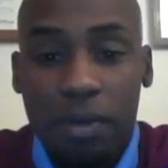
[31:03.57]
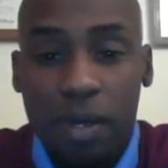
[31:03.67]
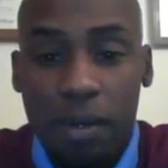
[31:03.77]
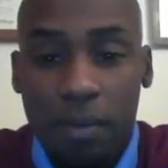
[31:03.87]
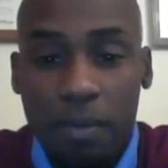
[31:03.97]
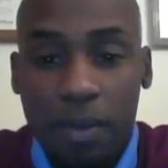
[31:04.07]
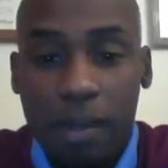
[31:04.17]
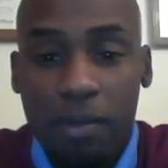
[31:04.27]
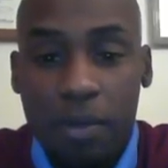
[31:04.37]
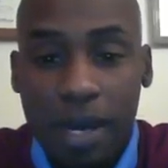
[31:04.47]
from
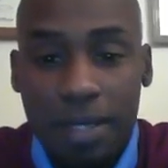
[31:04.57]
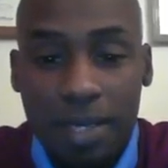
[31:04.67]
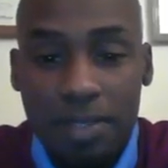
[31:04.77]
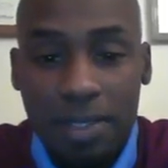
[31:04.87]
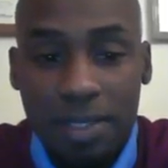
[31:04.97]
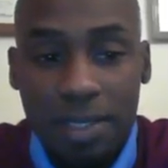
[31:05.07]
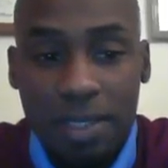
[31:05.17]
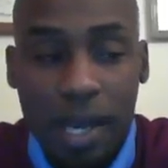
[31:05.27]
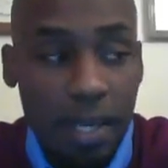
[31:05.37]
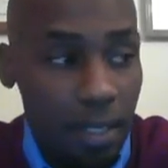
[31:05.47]
everybody else in
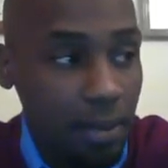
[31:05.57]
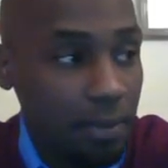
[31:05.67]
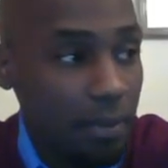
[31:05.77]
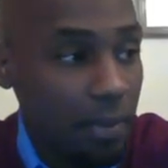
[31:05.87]
society.